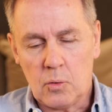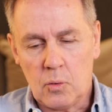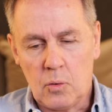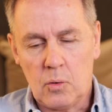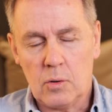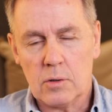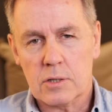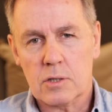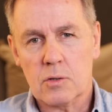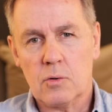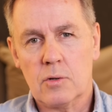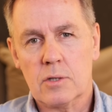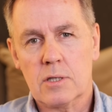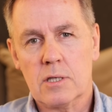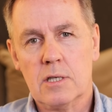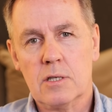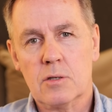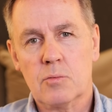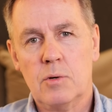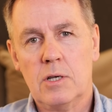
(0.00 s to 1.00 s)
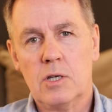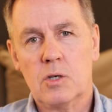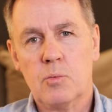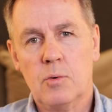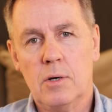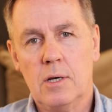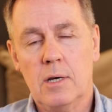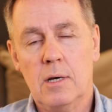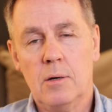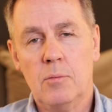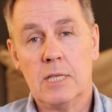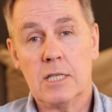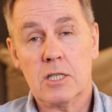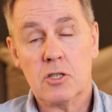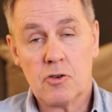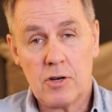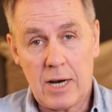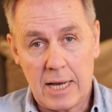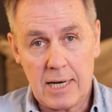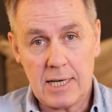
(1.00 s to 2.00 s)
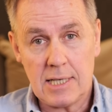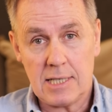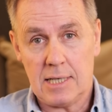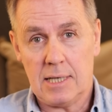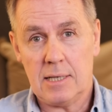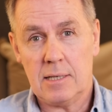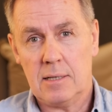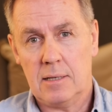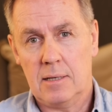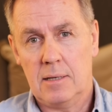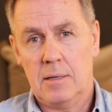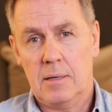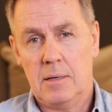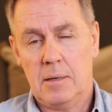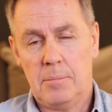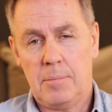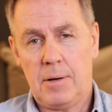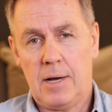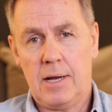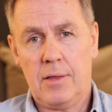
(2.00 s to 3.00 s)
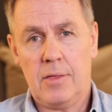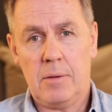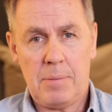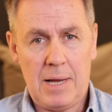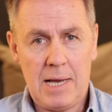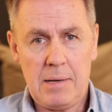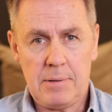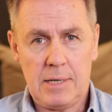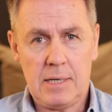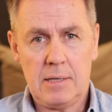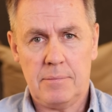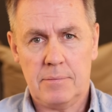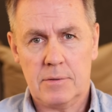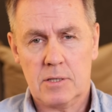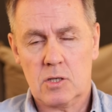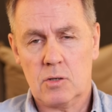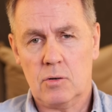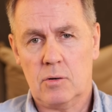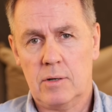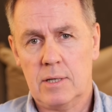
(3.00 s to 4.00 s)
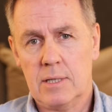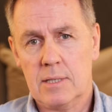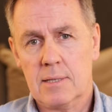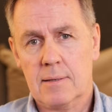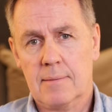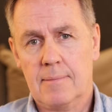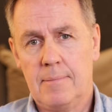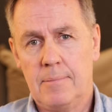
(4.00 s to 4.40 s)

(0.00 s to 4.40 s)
all sources which were discredited by the baby stories.